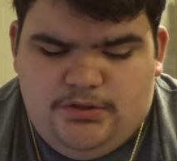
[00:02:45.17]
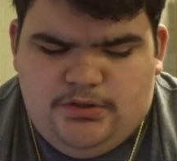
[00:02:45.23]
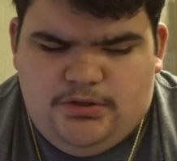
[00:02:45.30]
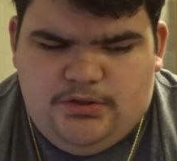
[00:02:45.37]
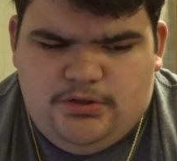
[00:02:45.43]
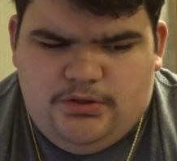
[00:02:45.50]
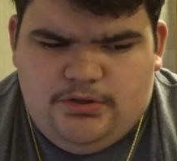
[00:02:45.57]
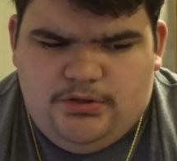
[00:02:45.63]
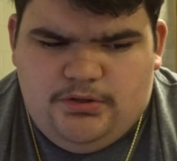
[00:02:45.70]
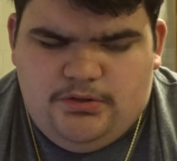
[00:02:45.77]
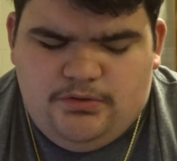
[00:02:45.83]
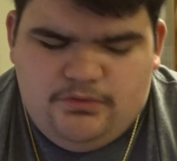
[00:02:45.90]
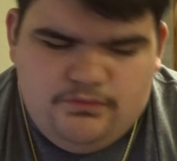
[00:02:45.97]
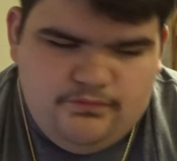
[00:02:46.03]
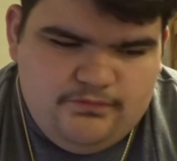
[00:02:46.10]
uh,
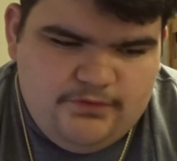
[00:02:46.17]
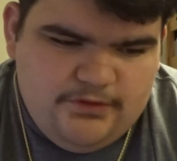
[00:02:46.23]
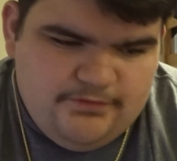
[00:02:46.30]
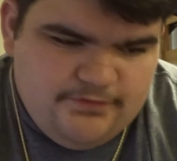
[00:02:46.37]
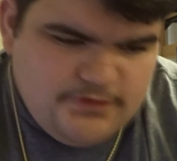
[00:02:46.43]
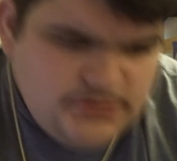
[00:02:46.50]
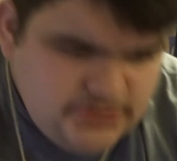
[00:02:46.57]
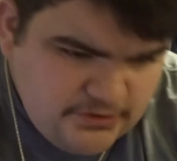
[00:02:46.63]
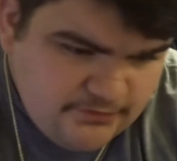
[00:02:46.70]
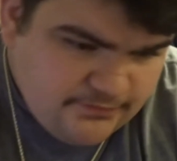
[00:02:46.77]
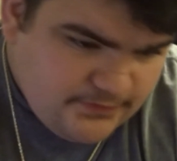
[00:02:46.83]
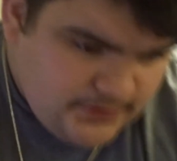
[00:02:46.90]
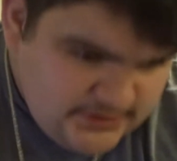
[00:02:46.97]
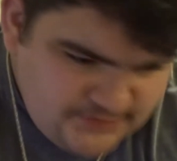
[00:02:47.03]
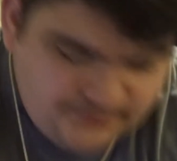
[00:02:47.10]
for the future
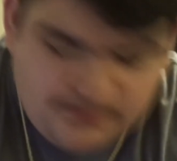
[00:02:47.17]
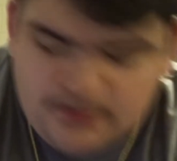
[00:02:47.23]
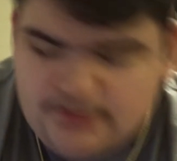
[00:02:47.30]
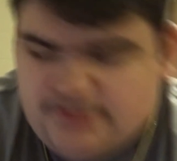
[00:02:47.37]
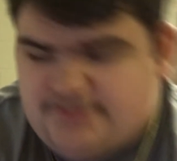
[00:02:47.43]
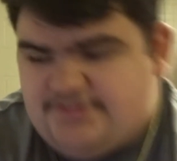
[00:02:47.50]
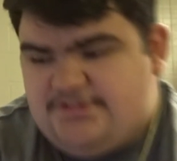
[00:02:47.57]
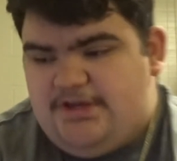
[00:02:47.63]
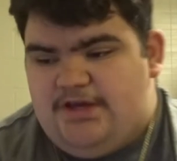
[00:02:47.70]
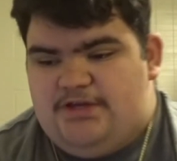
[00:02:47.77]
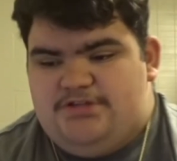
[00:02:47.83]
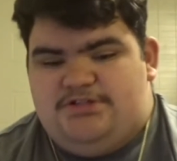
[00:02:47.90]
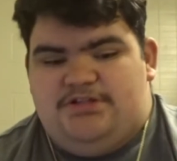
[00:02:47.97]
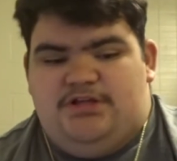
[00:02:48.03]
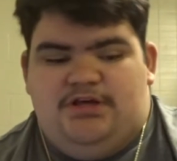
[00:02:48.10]
for these vlogs,
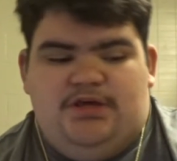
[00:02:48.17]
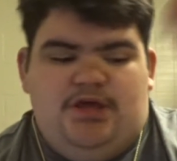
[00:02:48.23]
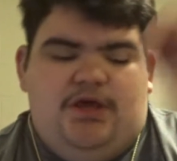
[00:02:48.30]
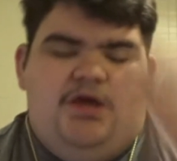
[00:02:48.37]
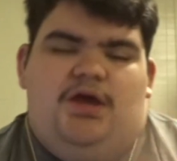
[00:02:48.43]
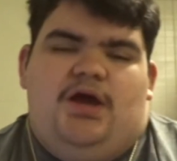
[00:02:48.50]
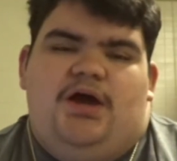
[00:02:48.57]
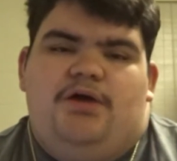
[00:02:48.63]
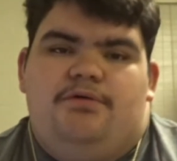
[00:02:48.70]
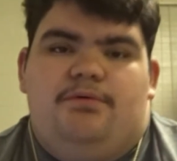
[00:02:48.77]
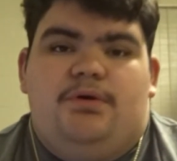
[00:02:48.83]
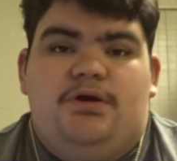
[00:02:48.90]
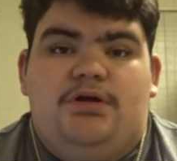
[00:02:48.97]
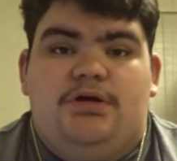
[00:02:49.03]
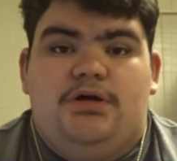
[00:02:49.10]
actually, I
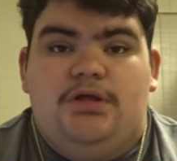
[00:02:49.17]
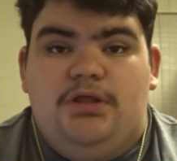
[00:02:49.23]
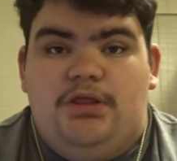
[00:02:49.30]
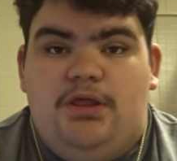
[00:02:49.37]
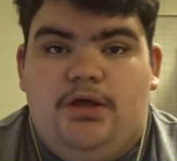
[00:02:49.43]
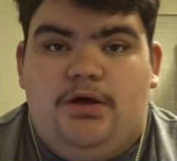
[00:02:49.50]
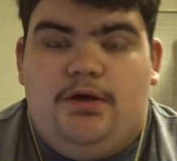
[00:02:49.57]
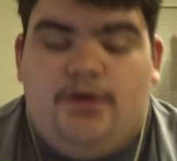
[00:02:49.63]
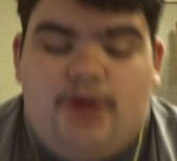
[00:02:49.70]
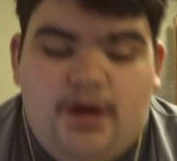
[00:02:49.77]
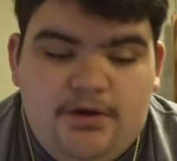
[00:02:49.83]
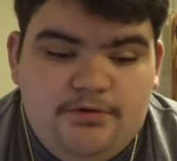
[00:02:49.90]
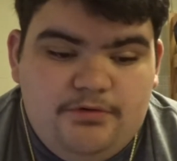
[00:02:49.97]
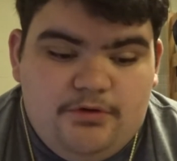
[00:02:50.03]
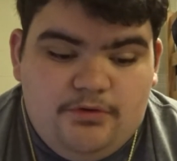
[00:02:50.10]
wanna, uh,
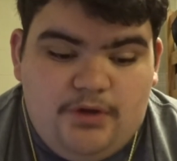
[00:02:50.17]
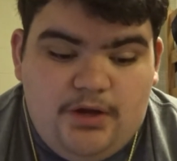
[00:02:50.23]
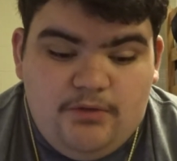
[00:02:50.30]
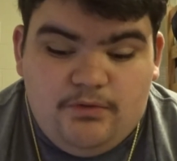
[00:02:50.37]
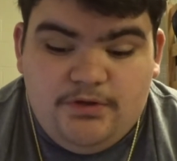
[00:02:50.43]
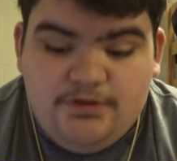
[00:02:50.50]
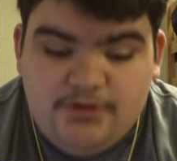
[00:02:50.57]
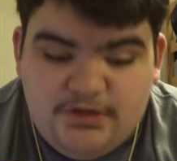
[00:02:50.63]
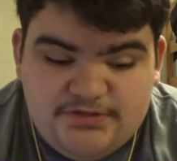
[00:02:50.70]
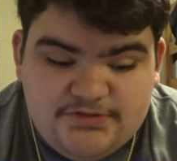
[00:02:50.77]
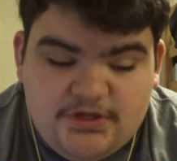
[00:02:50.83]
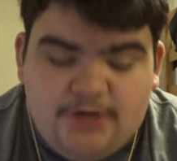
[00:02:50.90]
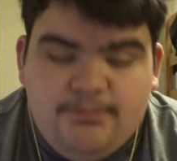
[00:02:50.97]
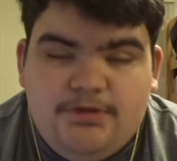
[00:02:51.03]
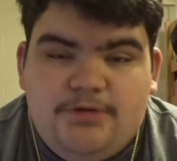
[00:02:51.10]
I don't know, I want you guys to
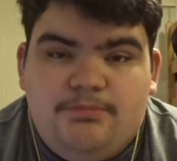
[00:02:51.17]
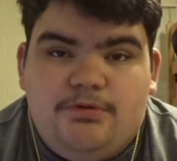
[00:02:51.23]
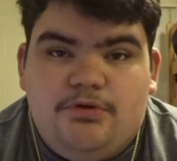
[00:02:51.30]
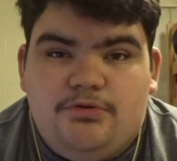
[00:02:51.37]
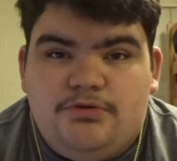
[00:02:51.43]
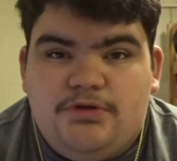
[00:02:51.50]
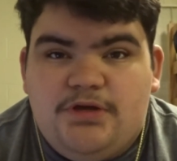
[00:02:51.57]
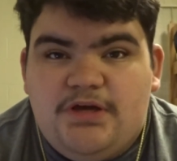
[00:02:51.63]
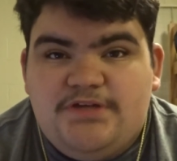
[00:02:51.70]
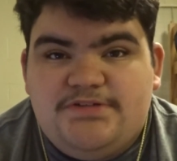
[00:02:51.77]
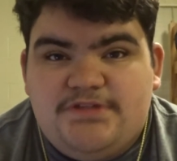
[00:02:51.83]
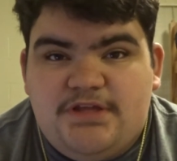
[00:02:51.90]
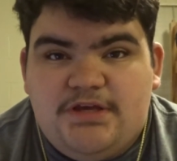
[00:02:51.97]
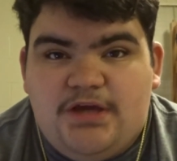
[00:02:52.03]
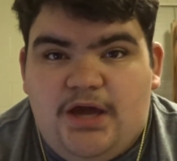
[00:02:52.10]
comment down below. Do you guys
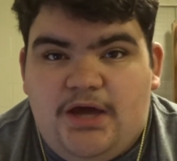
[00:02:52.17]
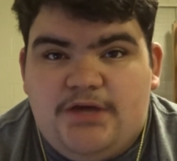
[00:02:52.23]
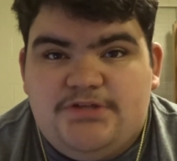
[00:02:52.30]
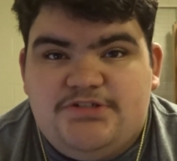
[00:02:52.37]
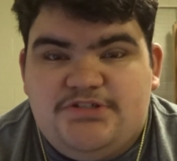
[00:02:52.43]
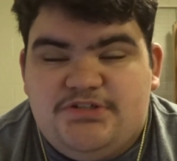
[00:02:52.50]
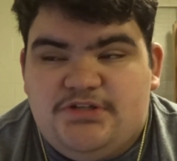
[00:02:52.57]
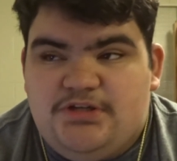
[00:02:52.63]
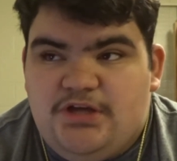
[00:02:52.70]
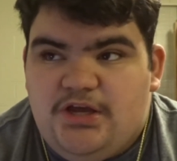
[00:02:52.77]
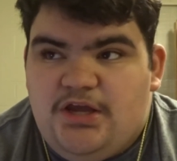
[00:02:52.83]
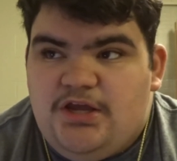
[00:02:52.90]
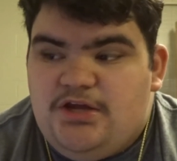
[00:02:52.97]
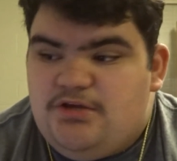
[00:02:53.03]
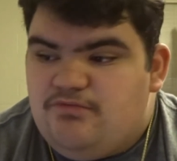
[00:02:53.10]
think I should,
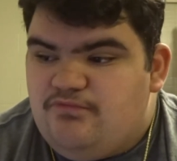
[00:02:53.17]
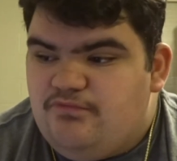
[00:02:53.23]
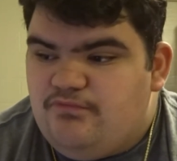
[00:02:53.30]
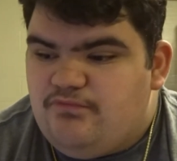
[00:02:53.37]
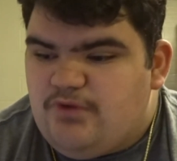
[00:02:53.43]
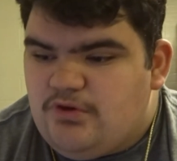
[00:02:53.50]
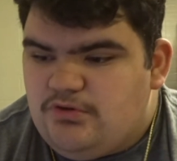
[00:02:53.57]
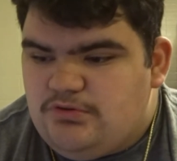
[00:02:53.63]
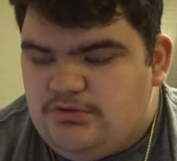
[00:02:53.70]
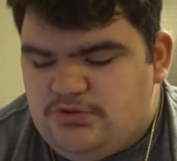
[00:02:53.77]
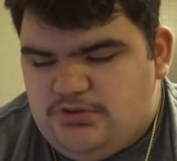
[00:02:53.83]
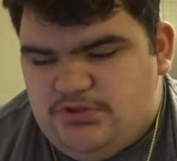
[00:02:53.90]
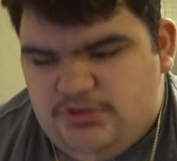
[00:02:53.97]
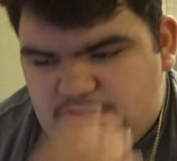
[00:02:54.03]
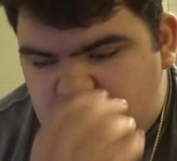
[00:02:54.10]

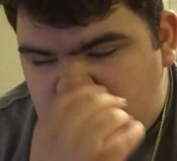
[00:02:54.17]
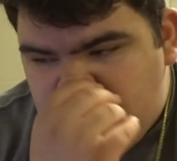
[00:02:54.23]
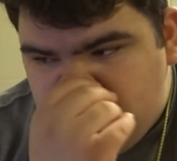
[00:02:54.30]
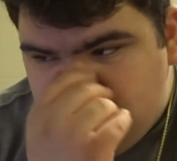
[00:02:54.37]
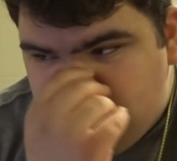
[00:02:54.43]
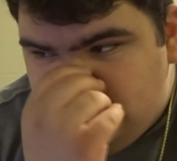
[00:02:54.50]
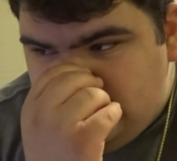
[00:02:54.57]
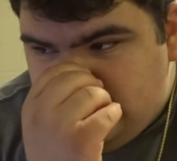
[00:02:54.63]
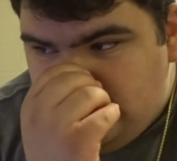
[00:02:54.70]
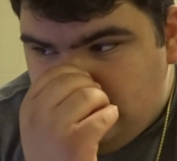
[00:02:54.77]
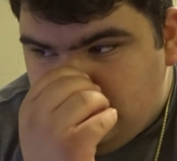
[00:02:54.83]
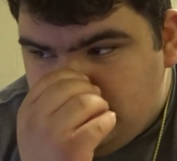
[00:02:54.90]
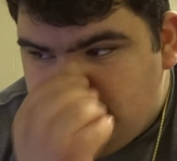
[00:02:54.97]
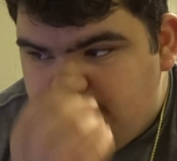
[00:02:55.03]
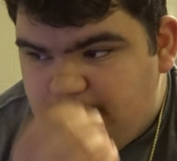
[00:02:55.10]
that this
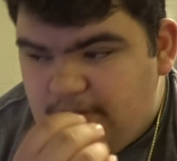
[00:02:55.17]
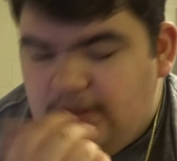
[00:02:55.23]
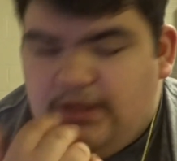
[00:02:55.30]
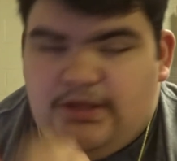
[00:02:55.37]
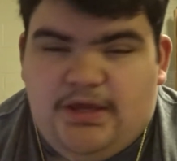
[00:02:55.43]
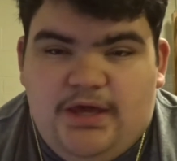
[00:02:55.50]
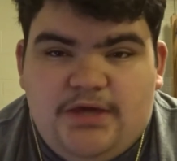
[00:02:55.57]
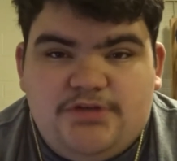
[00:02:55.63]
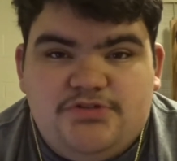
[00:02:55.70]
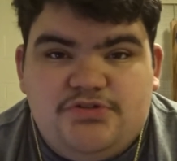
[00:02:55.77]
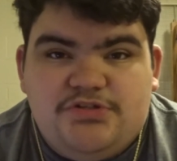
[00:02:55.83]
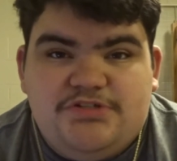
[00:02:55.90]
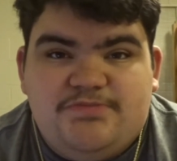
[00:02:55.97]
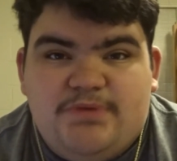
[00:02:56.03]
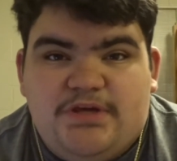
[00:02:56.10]
channel should be like
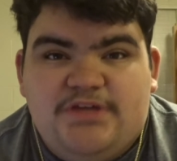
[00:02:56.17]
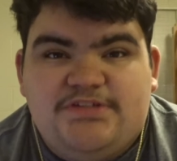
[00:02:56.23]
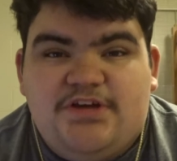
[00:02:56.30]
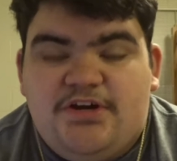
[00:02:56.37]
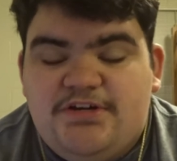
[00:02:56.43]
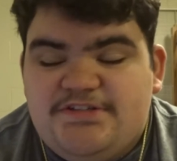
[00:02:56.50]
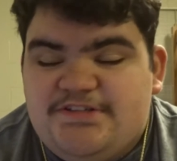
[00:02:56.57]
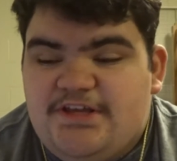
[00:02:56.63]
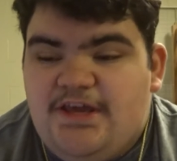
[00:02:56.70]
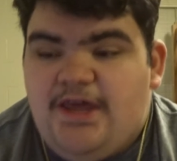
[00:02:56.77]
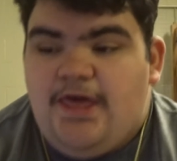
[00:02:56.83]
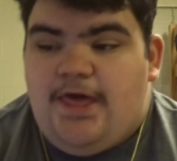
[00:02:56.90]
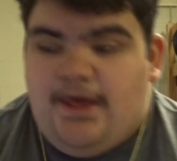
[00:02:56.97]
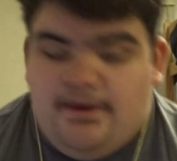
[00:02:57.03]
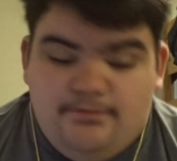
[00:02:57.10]
extras? Because honestly,
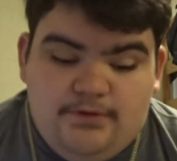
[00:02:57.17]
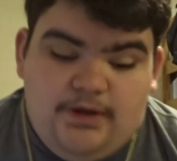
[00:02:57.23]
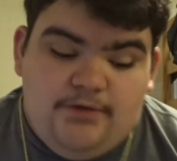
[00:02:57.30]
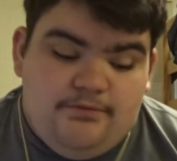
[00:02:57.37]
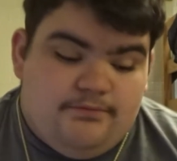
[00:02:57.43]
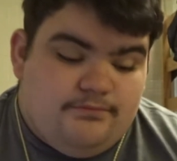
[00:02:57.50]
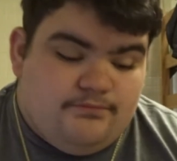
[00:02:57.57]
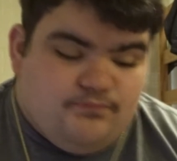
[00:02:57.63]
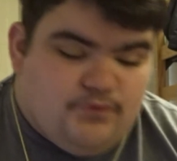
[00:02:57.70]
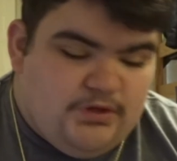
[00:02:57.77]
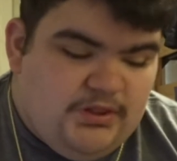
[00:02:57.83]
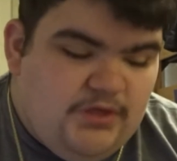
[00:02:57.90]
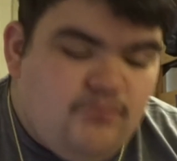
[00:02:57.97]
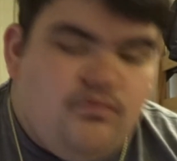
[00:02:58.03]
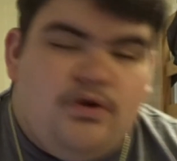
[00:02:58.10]
what I
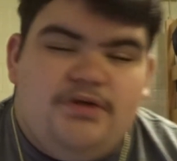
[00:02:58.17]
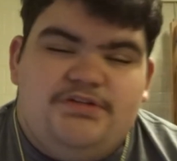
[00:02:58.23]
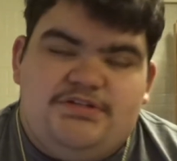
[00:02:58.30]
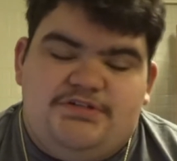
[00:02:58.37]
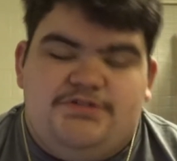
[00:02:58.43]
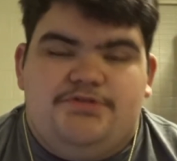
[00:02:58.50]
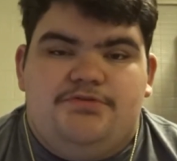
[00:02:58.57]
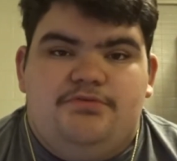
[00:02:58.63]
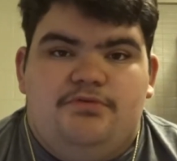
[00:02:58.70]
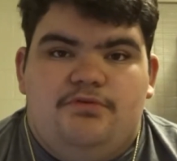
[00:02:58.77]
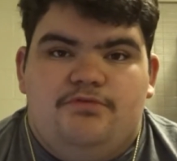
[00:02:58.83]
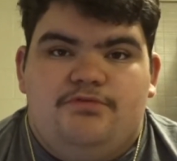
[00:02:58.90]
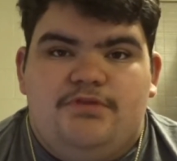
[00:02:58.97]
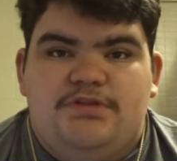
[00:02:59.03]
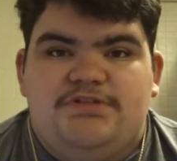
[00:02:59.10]
really want to do
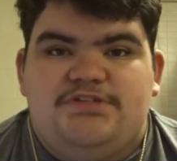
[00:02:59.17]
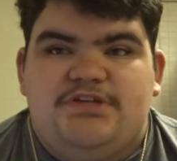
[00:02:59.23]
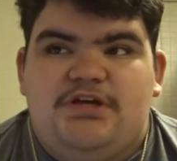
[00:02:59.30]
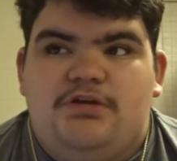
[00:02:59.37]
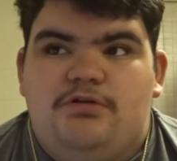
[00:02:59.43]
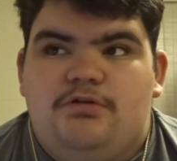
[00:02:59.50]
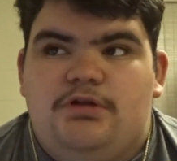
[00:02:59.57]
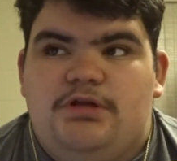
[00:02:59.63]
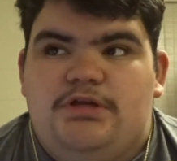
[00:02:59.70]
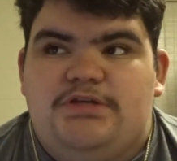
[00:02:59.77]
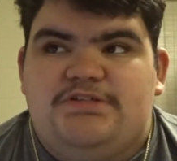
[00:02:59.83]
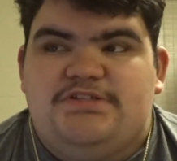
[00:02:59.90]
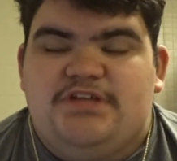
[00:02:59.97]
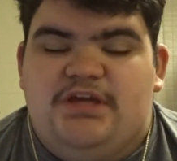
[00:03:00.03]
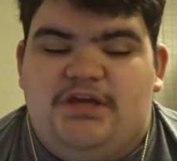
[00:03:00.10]
for this channel
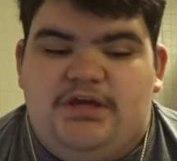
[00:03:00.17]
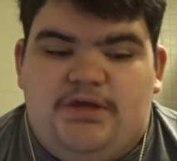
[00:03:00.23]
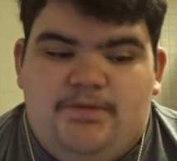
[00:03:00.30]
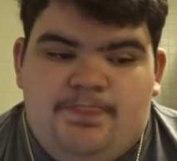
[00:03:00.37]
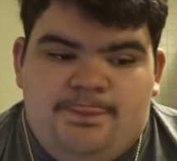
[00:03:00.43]
is like,